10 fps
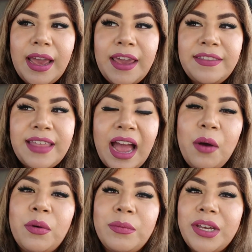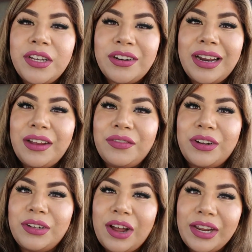And that will make your life
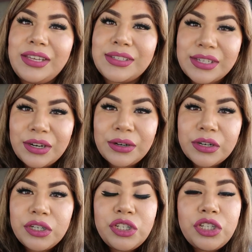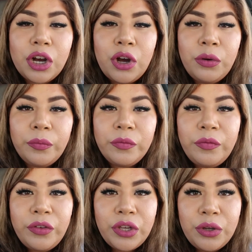a lot easier.
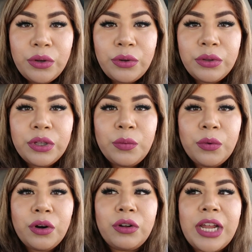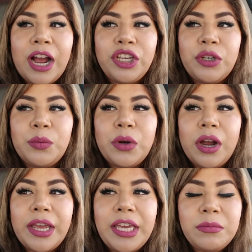Don't view the world how you
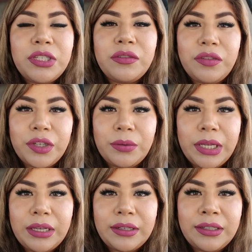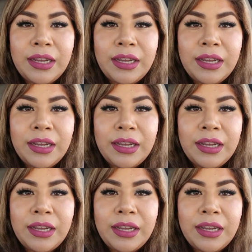want him to view it.